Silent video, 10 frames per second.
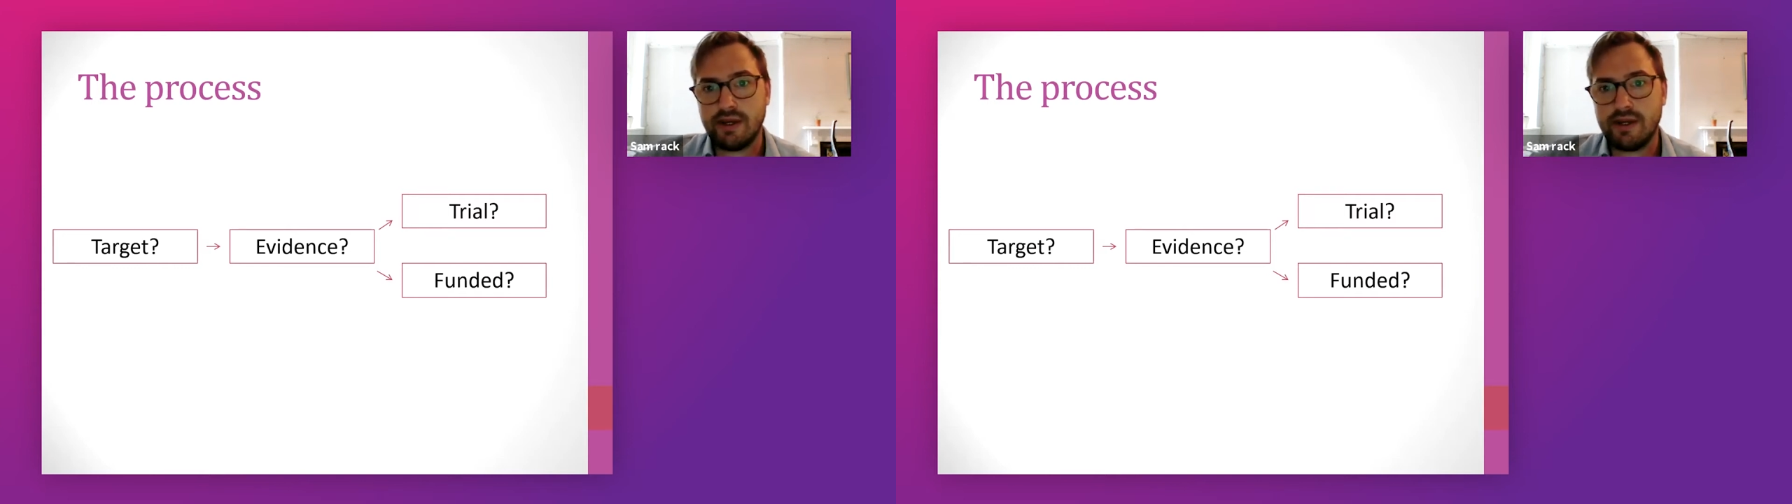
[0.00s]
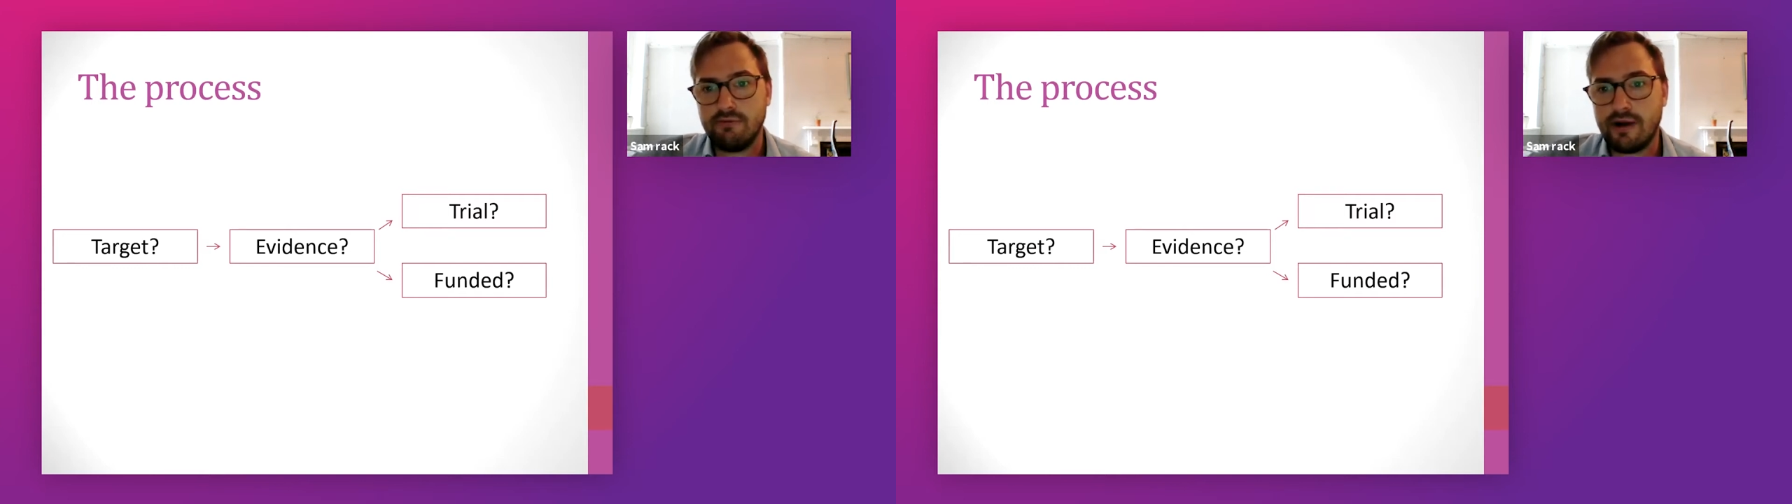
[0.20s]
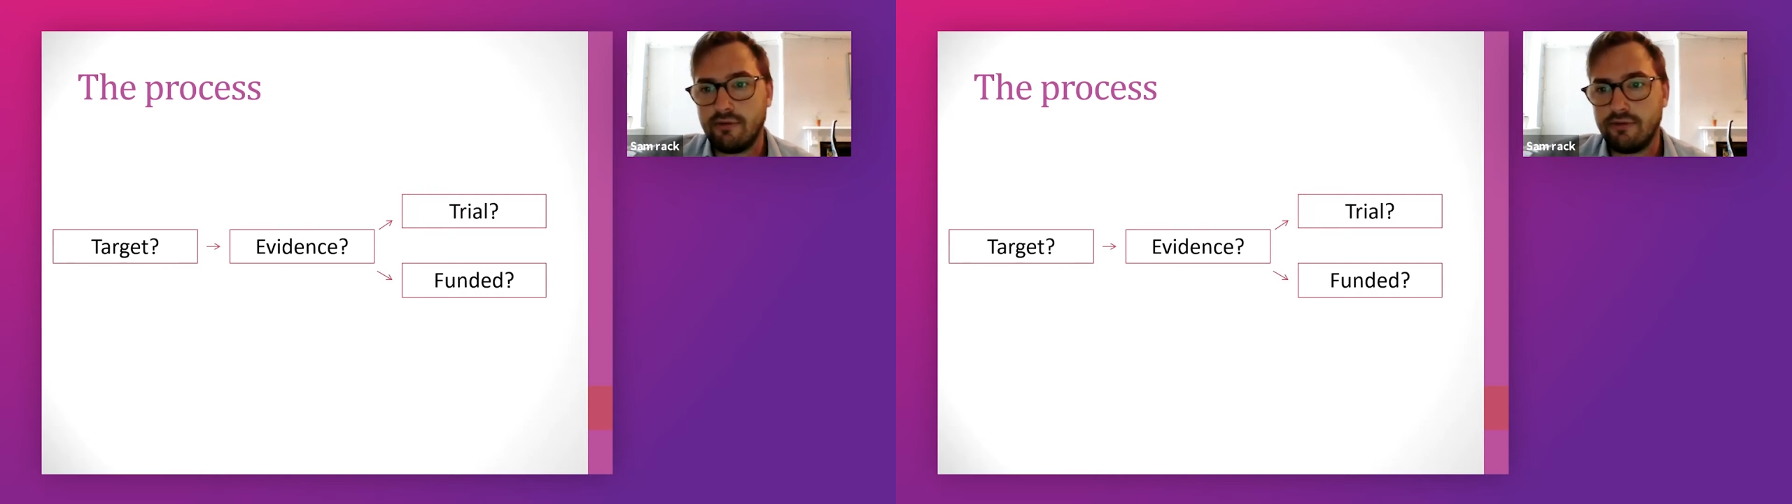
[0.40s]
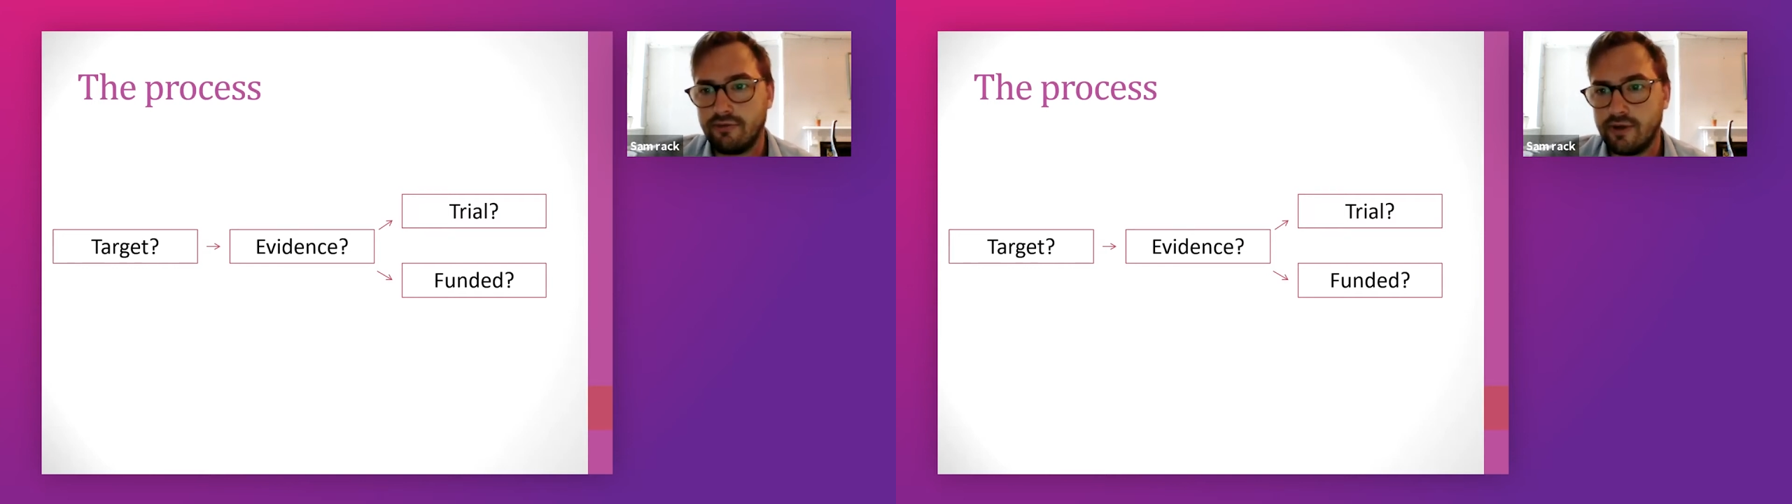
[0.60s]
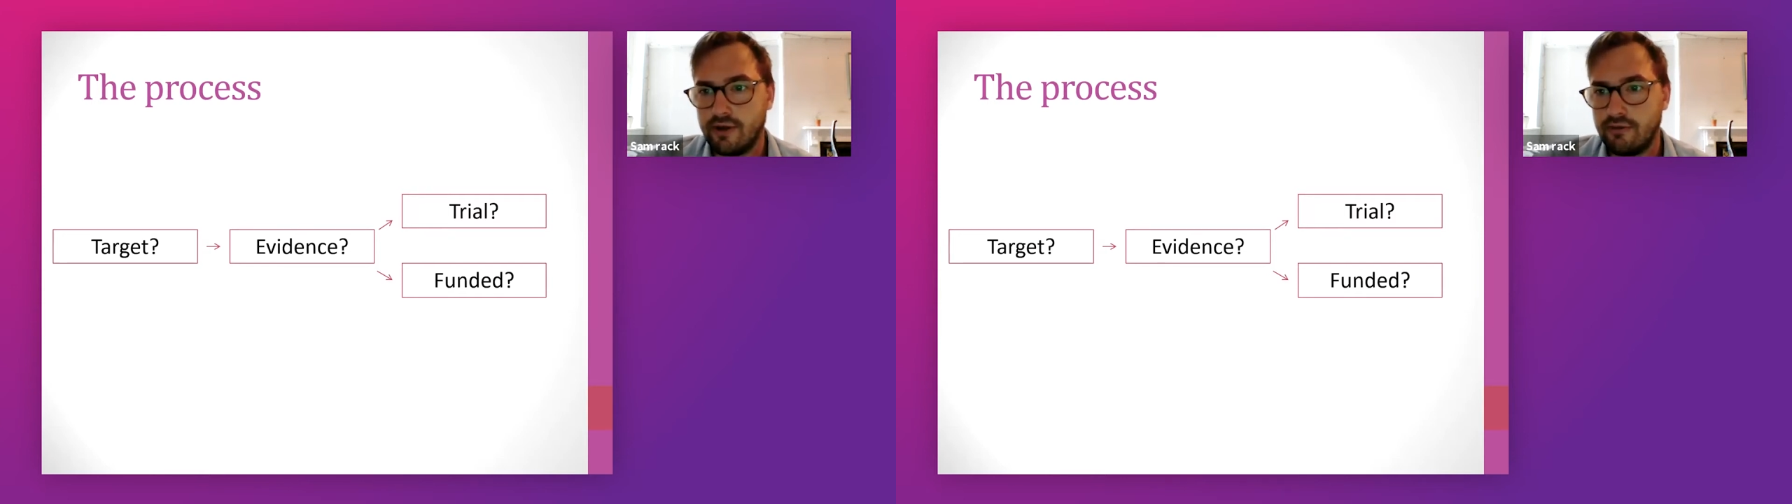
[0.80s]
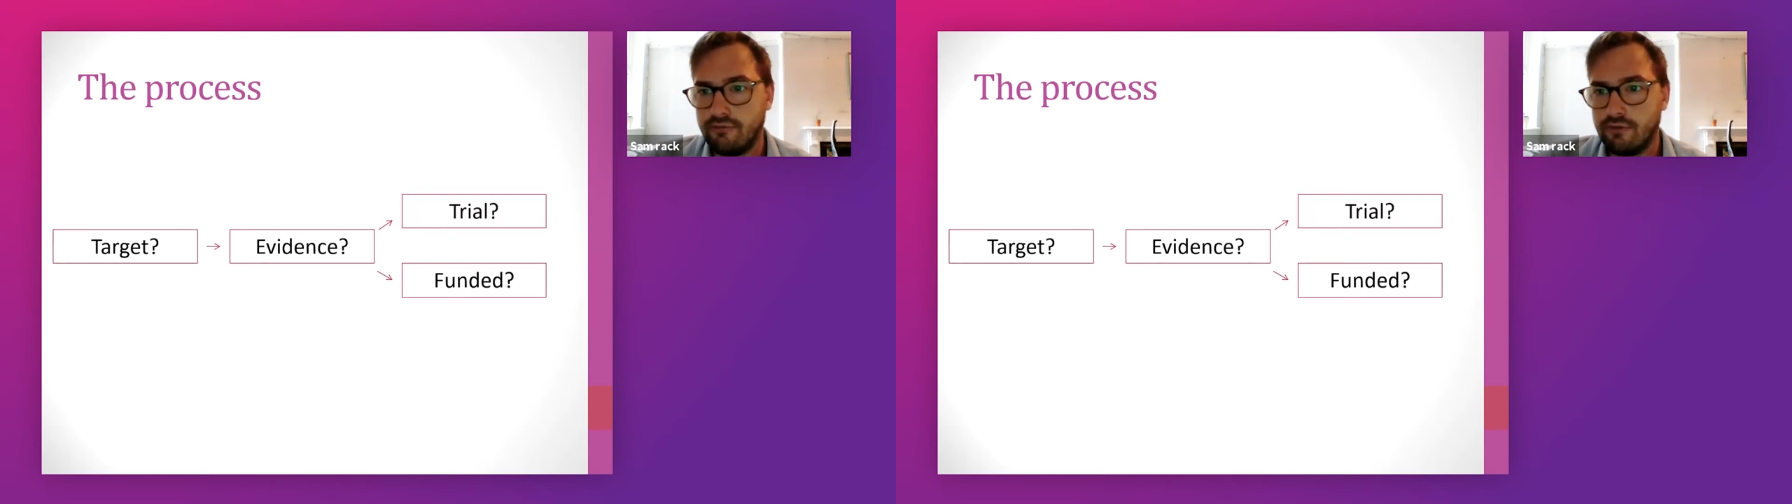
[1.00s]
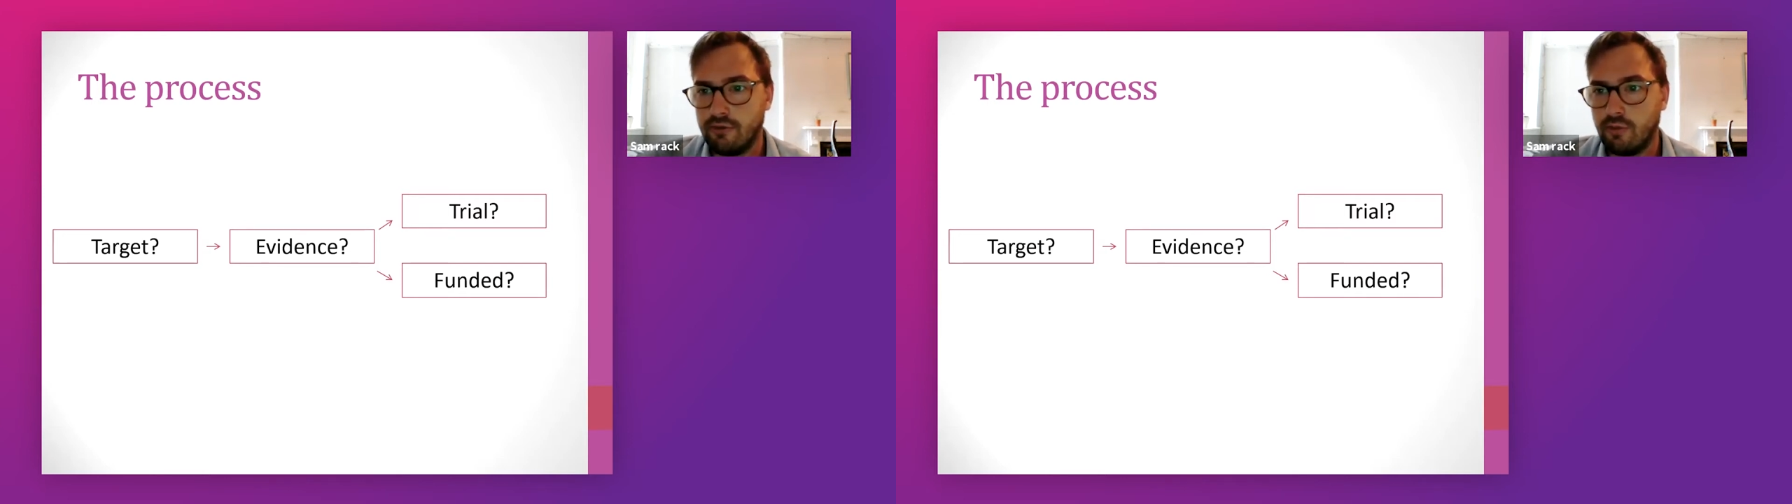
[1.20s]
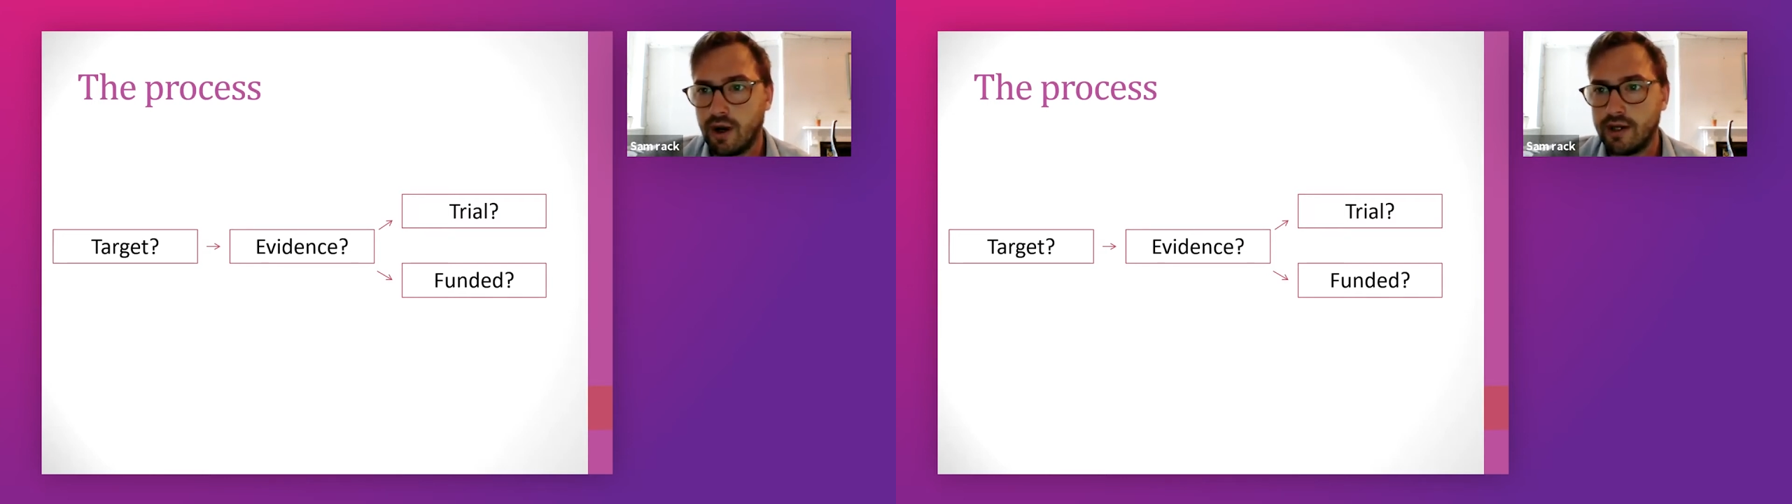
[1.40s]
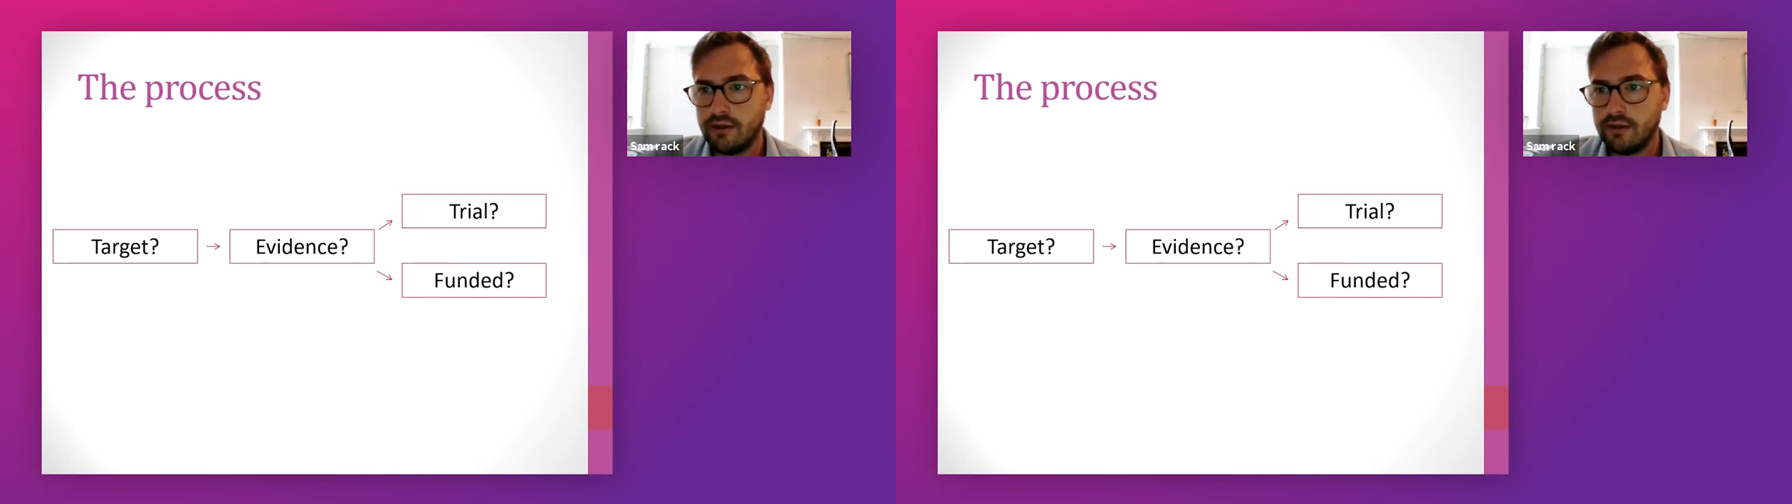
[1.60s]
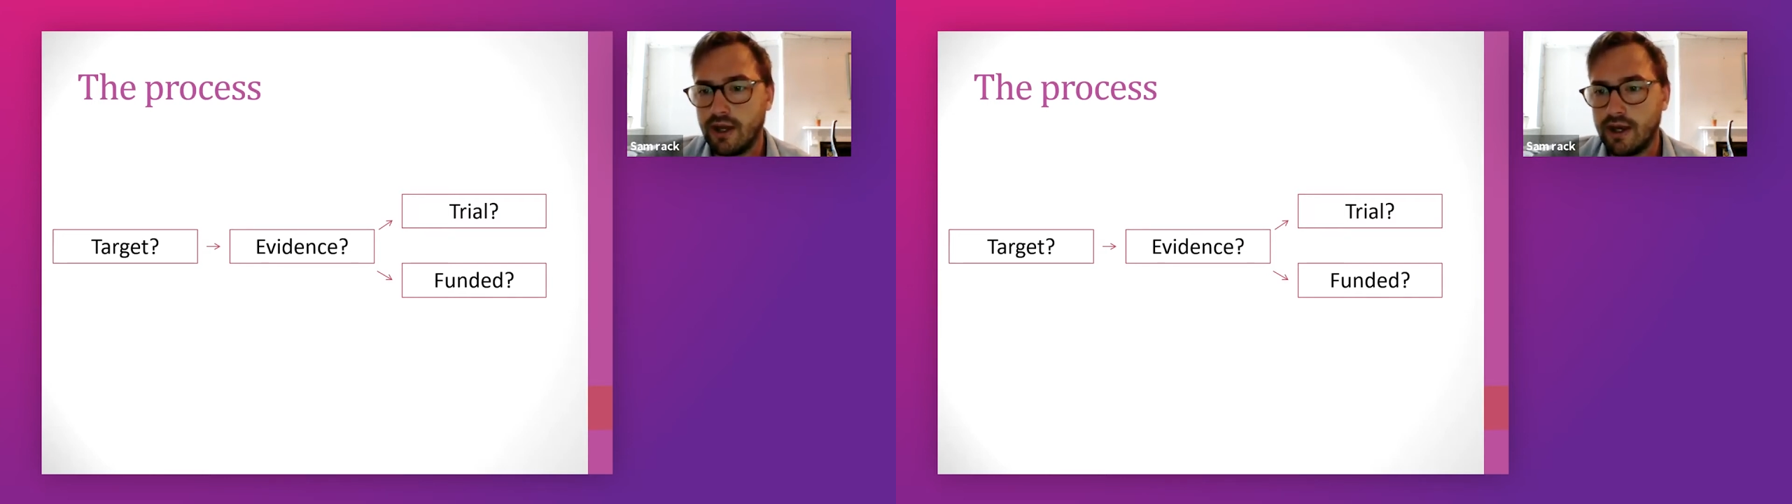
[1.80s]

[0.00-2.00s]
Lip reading: been around for a while,